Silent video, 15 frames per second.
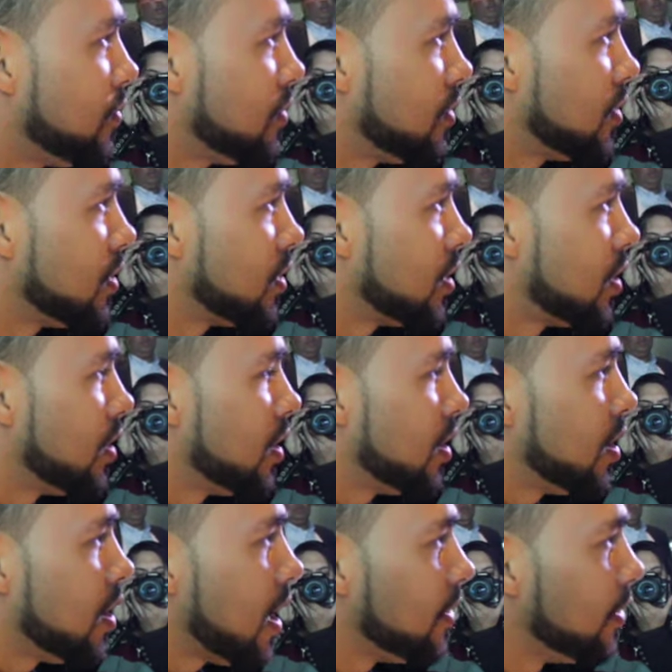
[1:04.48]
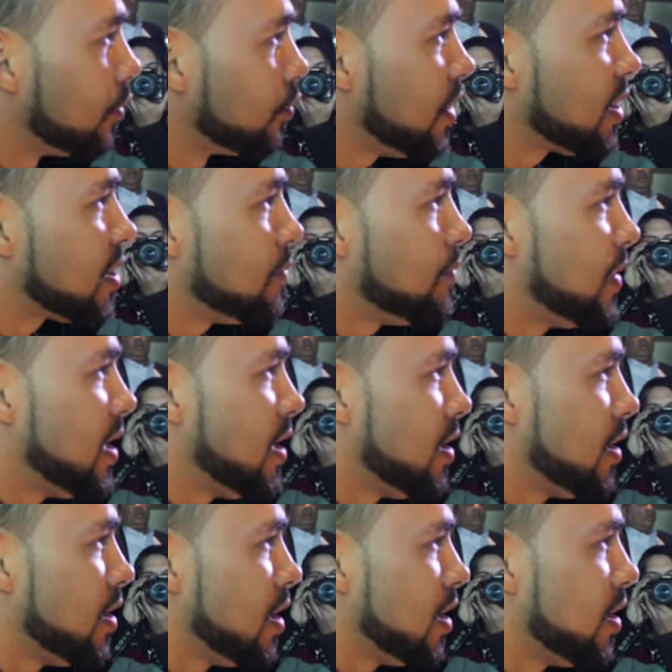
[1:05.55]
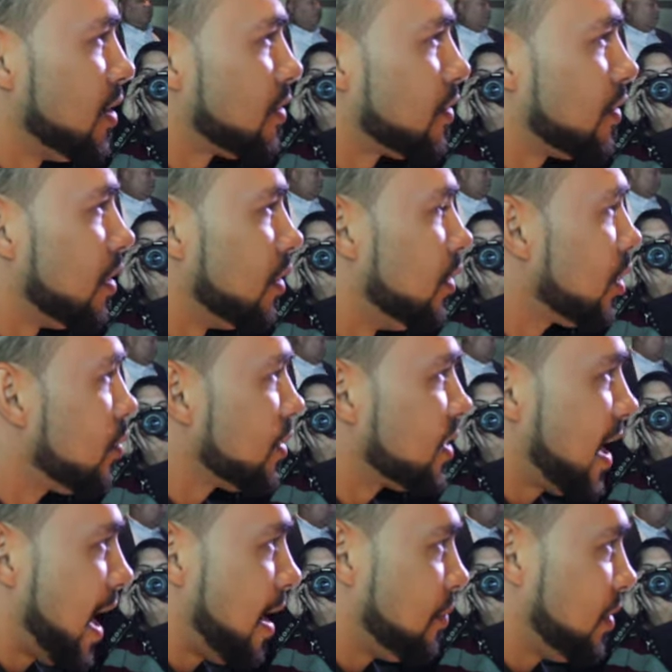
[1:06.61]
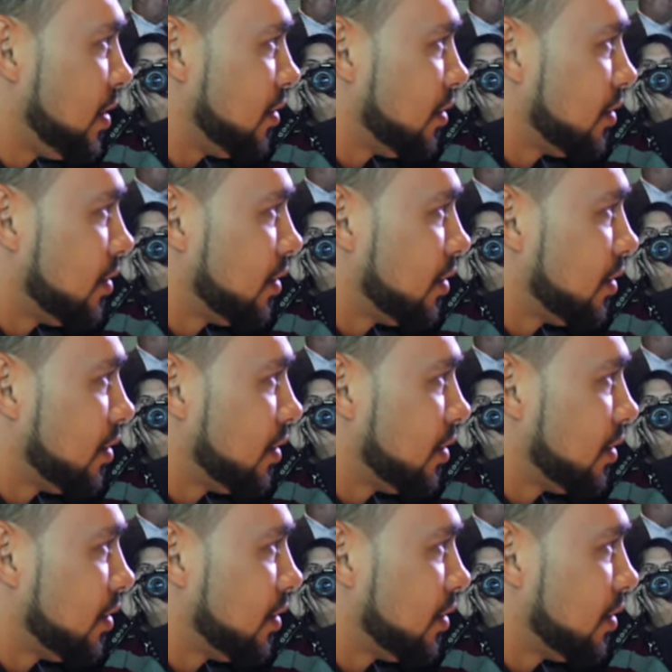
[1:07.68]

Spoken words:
And the reason being is, look what's happening.